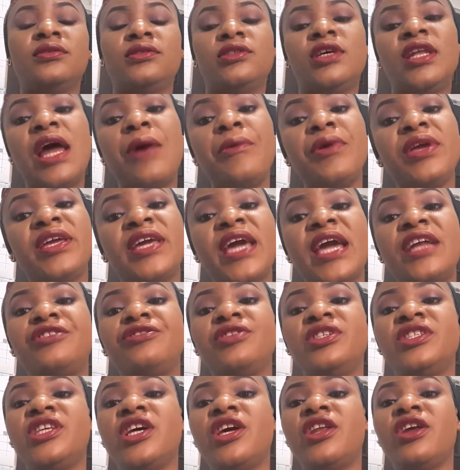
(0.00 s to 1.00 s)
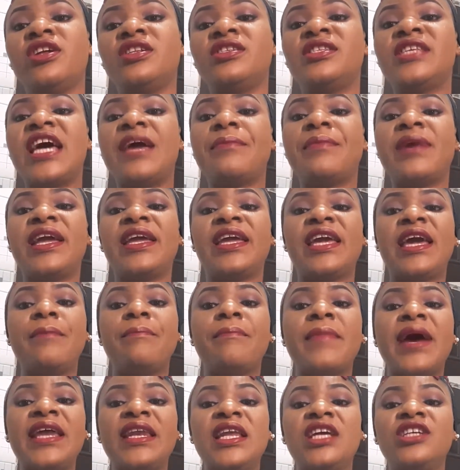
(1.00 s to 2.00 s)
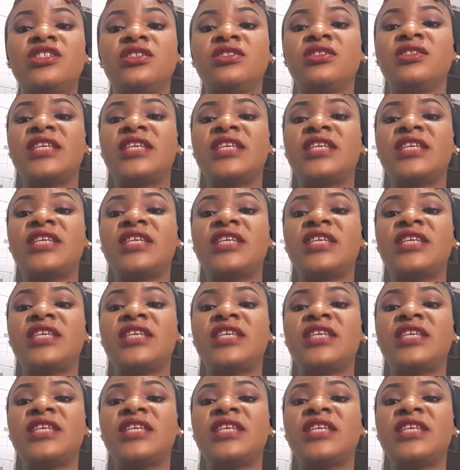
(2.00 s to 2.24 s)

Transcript: so that we get treated on time and get managed